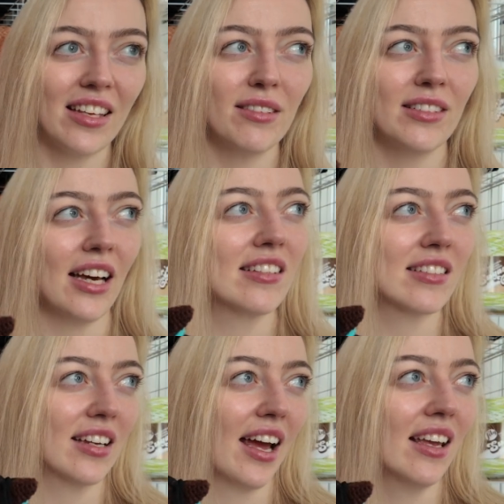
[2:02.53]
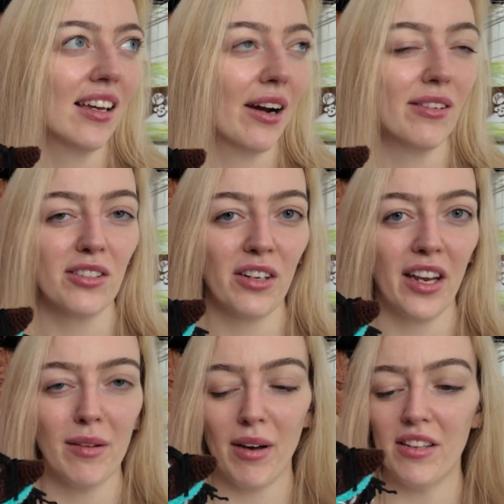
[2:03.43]
I think it was yesterday. I was
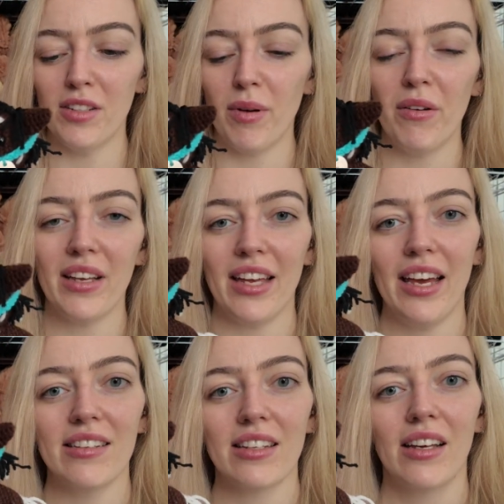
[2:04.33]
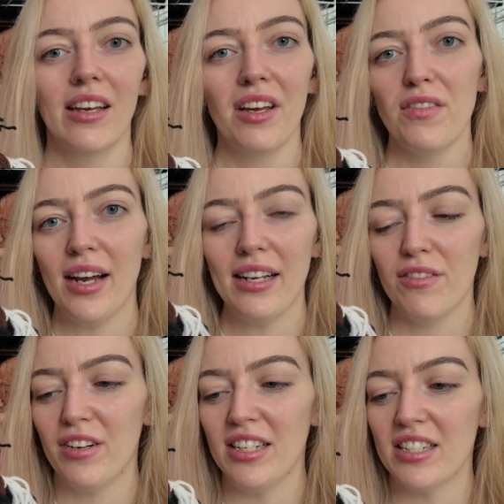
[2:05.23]
talking about these pony kits.
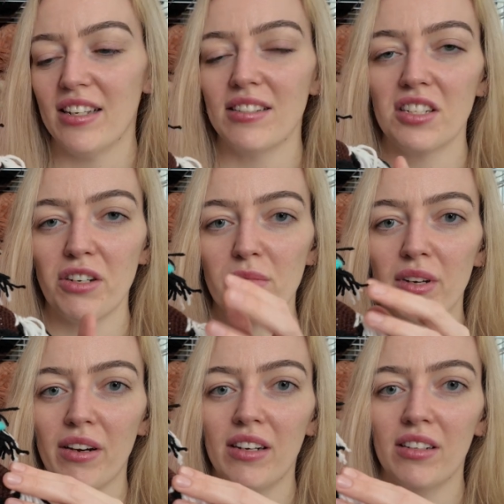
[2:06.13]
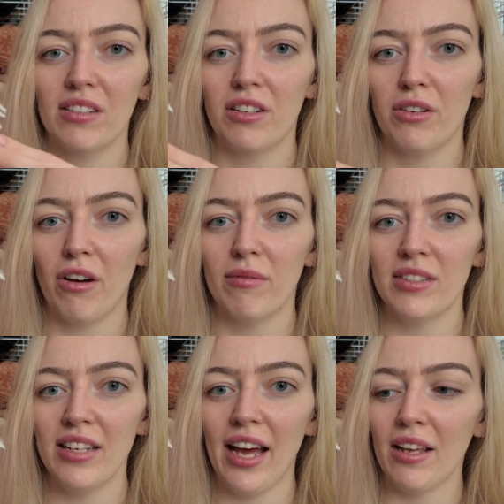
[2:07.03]
Finally finished it, so she'll be going to her new home
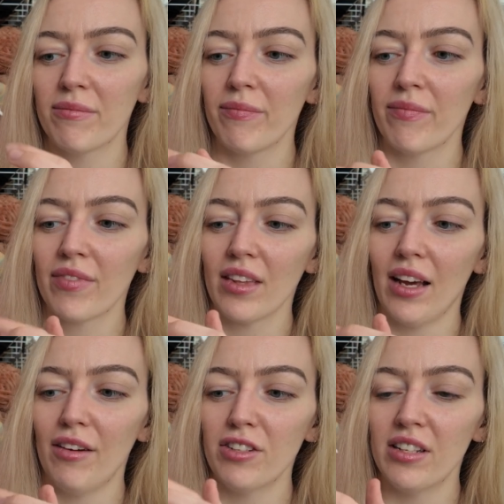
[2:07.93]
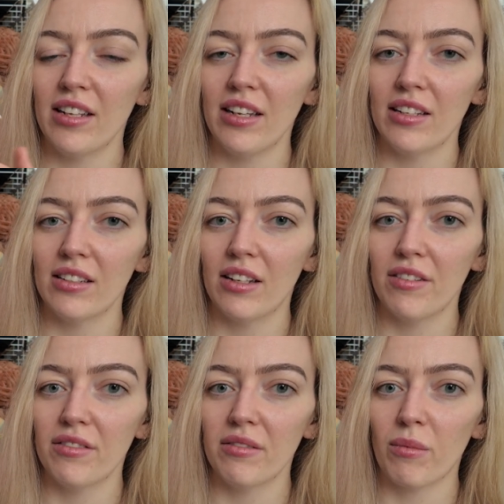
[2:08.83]
today. I've done the little
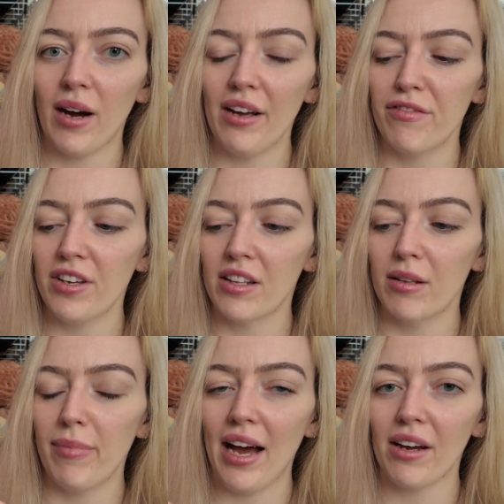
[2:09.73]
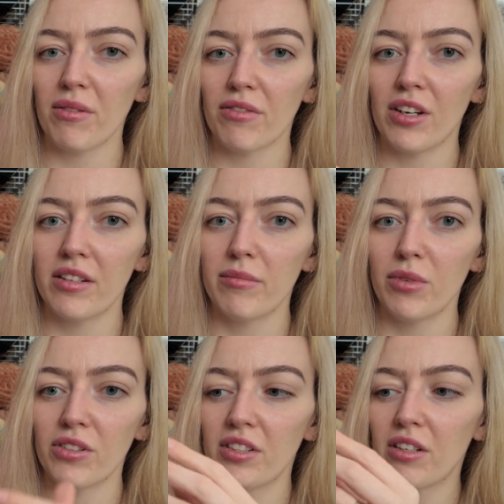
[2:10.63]
white V on the back. We've got the
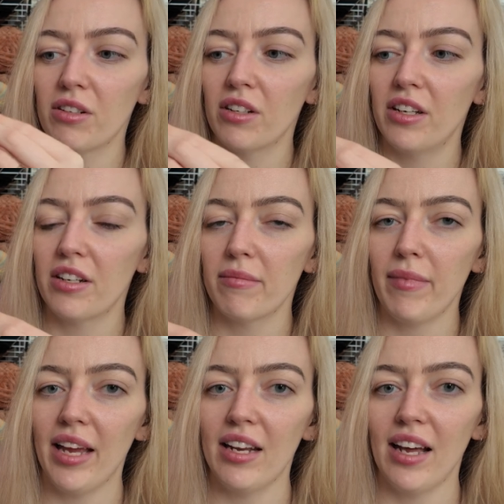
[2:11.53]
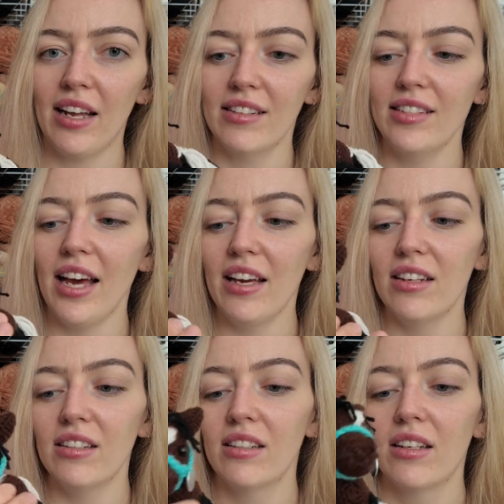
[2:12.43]
multicoloured mane and
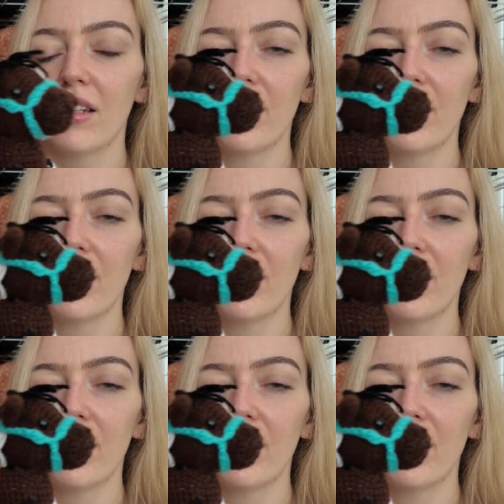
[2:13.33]
tail.